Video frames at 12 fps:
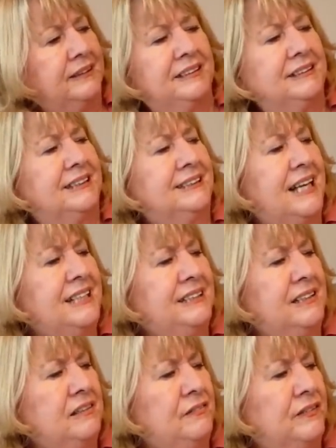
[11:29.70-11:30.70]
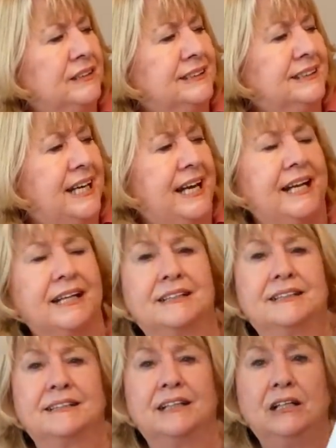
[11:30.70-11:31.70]
there's a set of
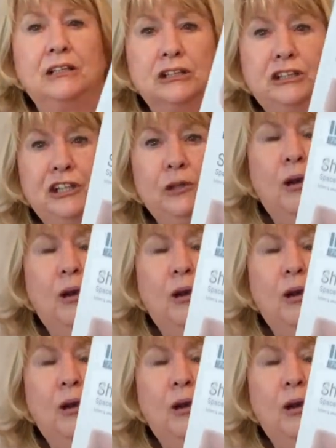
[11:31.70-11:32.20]
6 shoe